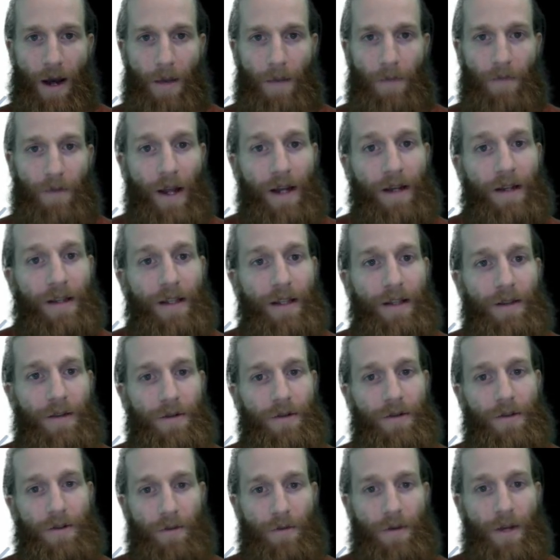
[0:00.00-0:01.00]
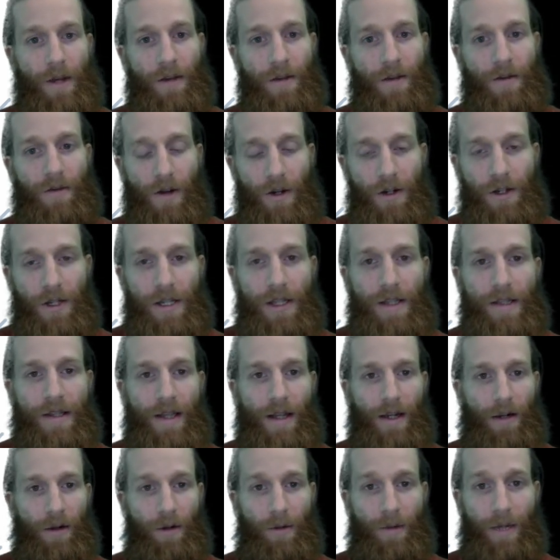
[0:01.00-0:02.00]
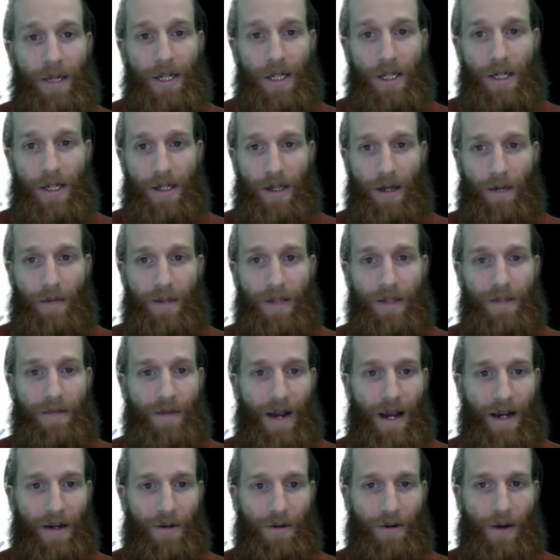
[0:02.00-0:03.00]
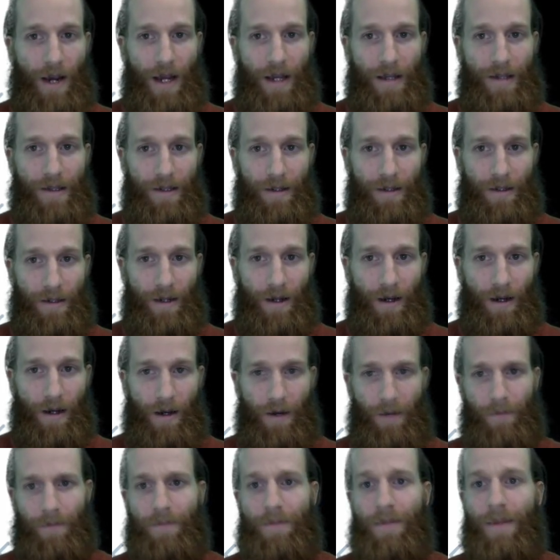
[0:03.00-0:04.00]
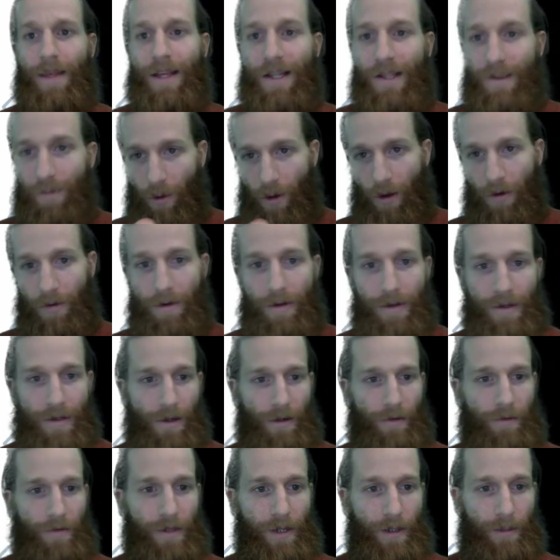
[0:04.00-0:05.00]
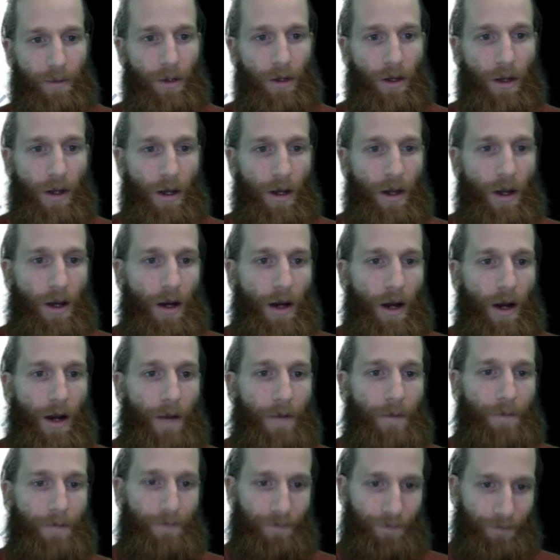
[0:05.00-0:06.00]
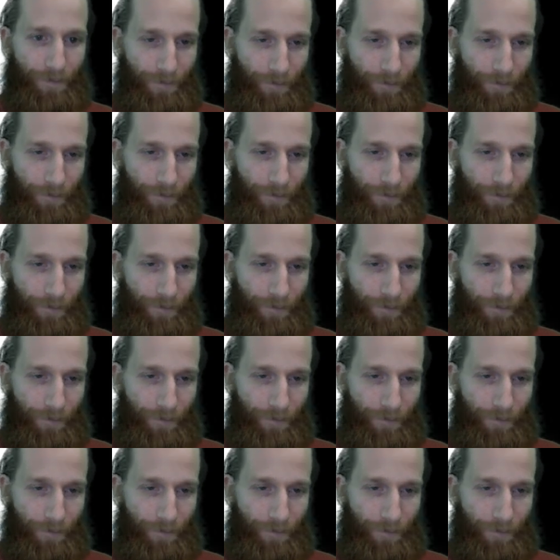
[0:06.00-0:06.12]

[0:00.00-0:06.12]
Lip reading: Finally, there's 3 other functions that I want to mention: dummies, factorize, and explode. Sorry, typo.